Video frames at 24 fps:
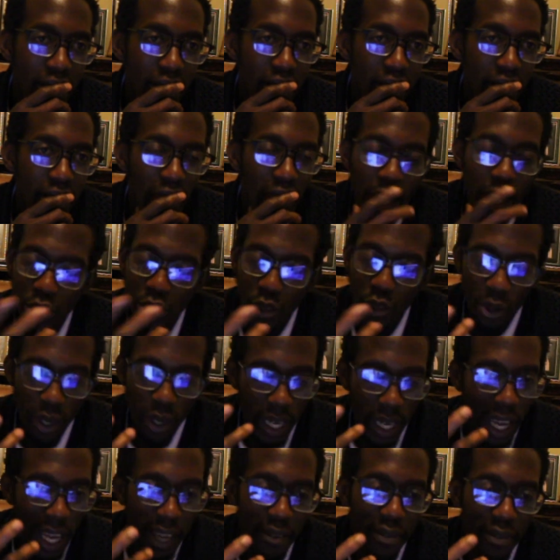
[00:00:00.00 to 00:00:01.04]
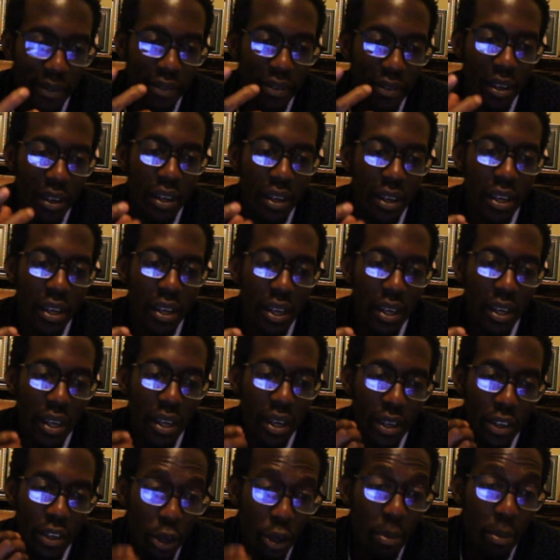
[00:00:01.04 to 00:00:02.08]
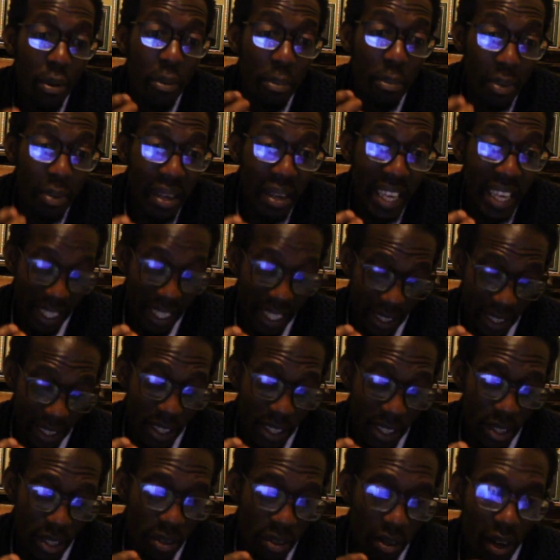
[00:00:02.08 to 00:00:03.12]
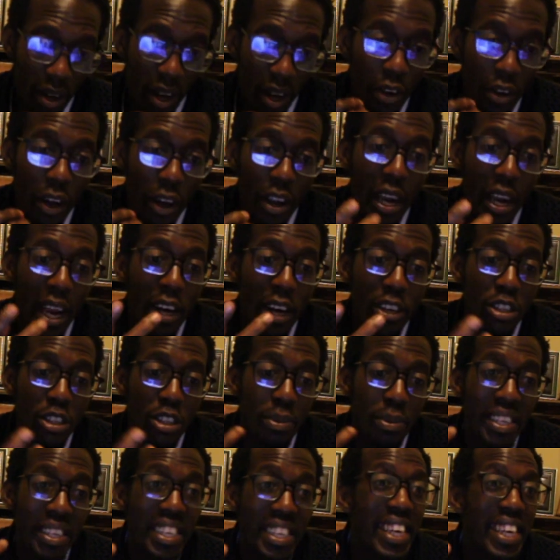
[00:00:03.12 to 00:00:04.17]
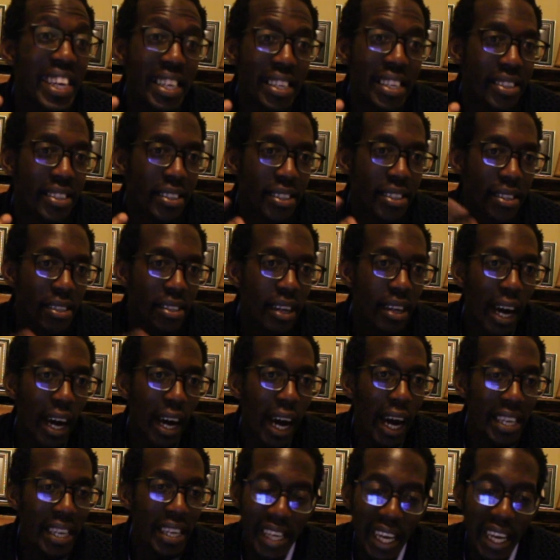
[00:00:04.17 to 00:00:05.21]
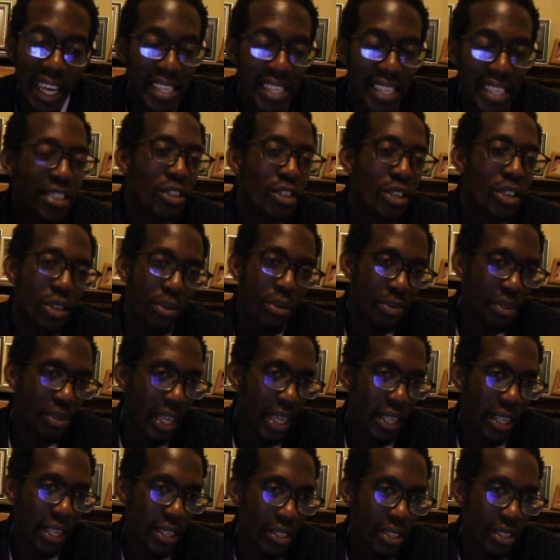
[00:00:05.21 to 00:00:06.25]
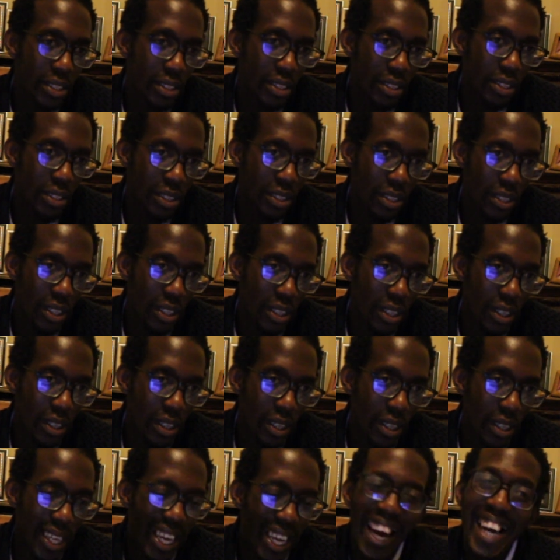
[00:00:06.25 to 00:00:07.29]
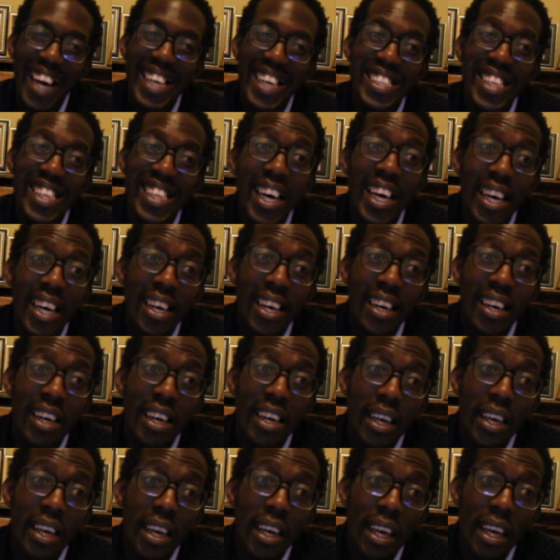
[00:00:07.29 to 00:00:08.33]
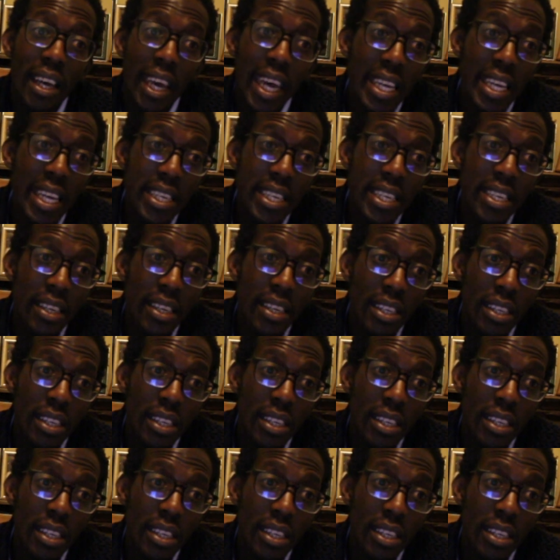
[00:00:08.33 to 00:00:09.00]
Natural life, human beings are not allowed to be killed under any circumstance. Under any